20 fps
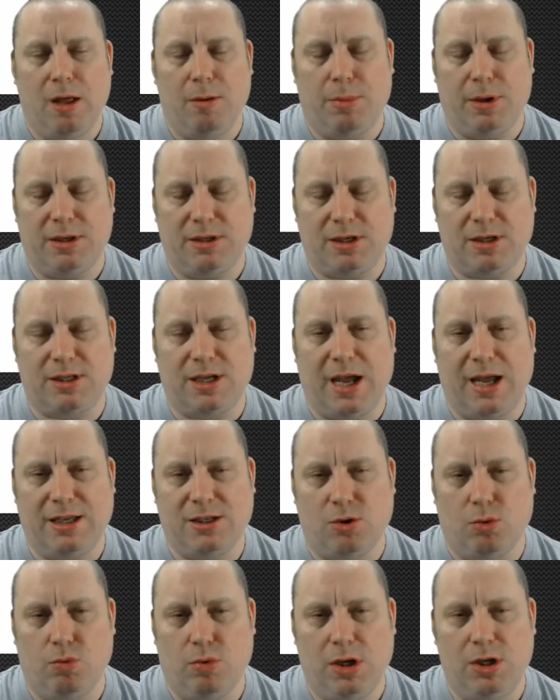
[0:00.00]
But as I say,
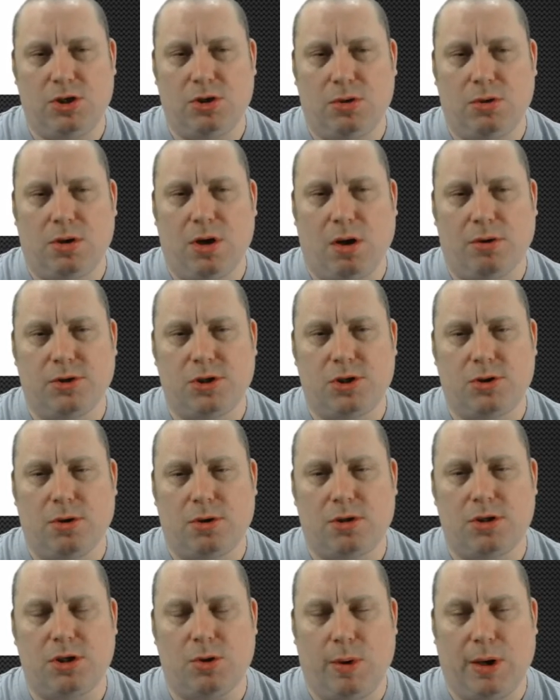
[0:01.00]
it's a regional
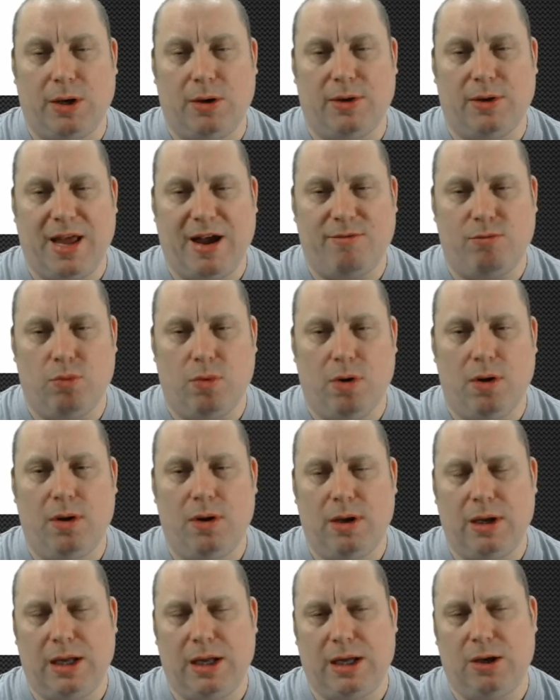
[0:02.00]
construct, so it
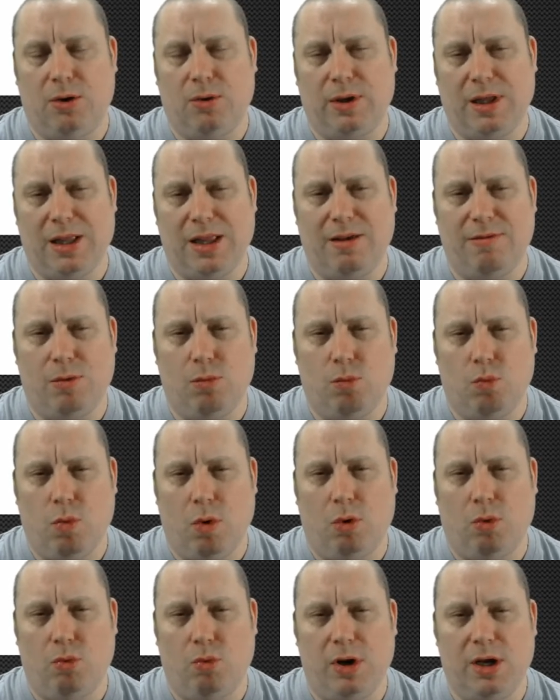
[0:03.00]
can only live in
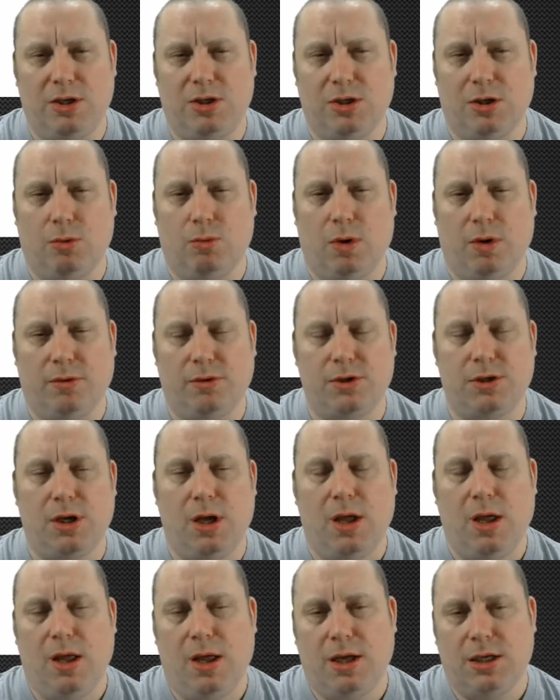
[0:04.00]
one region at once.
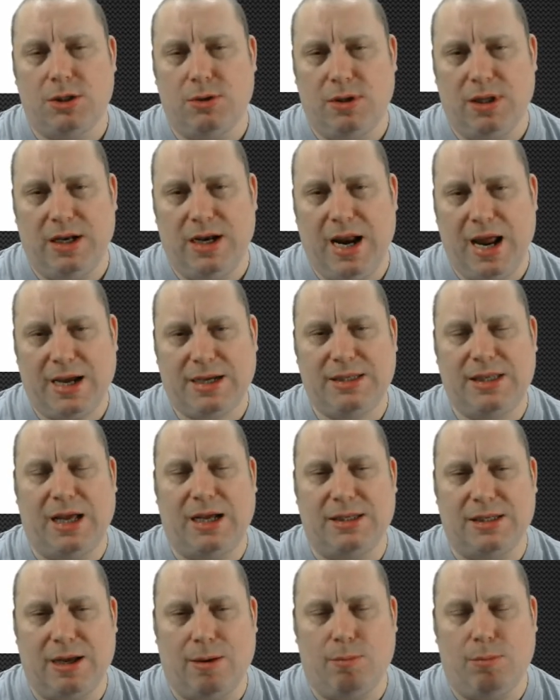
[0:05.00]
So in the next
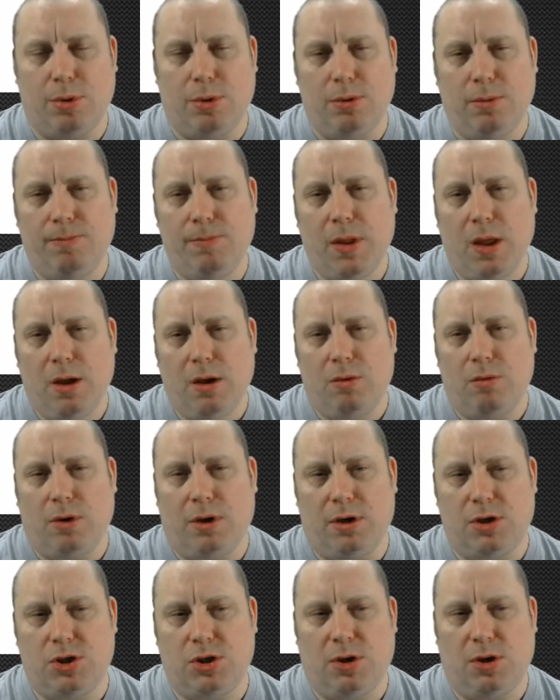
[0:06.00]
example, we're
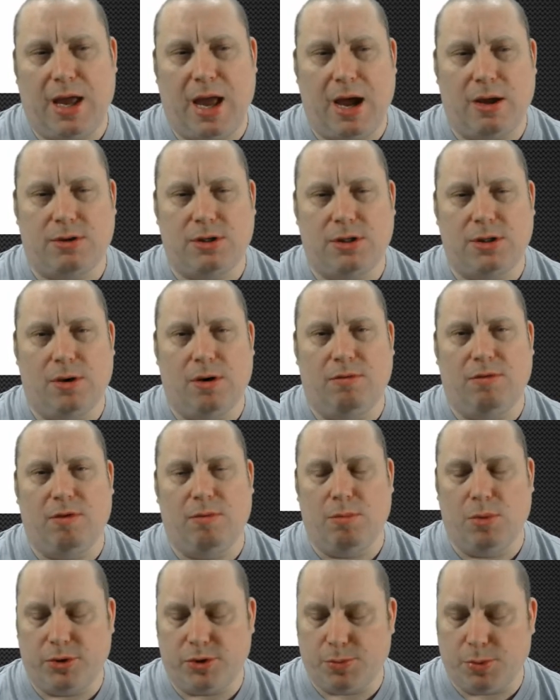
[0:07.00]
going to show you how to do it over
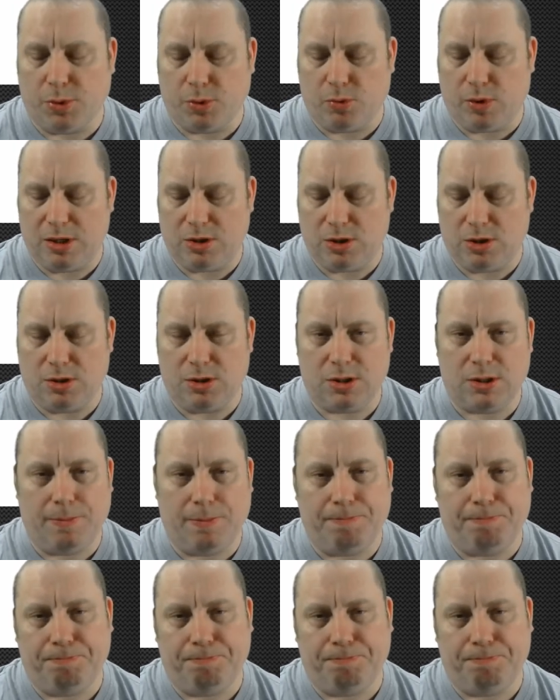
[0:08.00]
multiple regions.